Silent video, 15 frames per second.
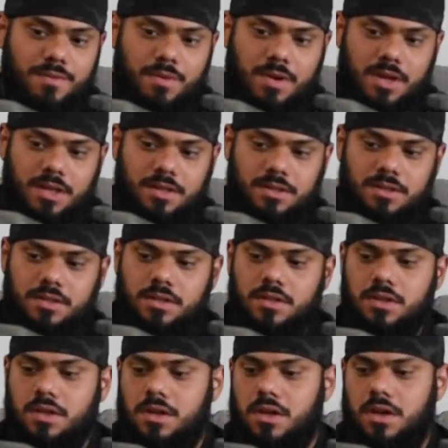grain
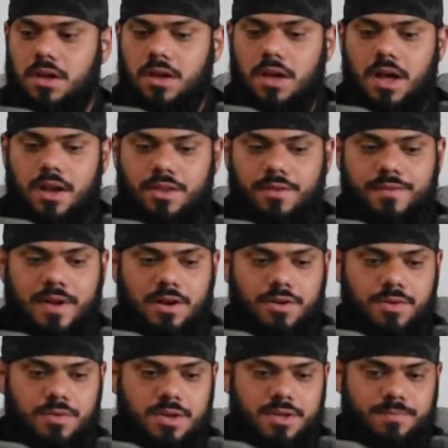out of the
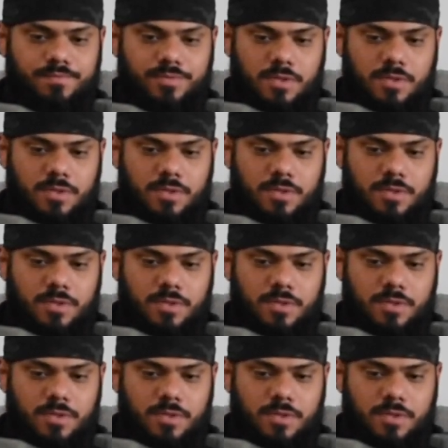VALKYRIE.